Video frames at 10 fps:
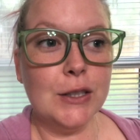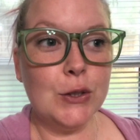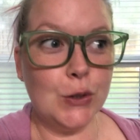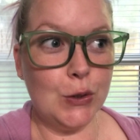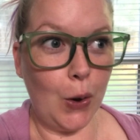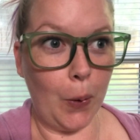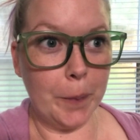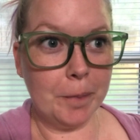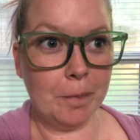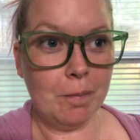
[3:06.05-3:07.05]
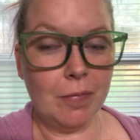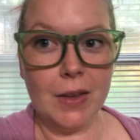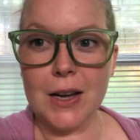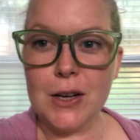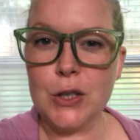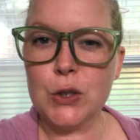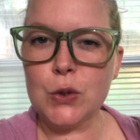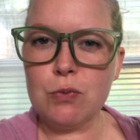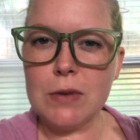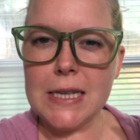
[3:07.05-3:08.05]
So,
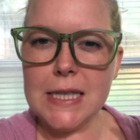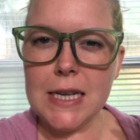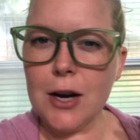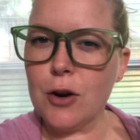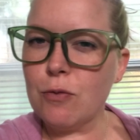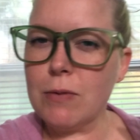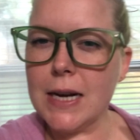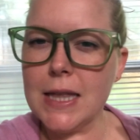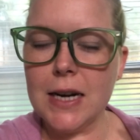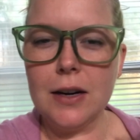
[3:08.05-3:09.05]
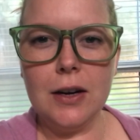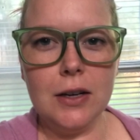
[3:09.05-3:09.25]
right there, right there.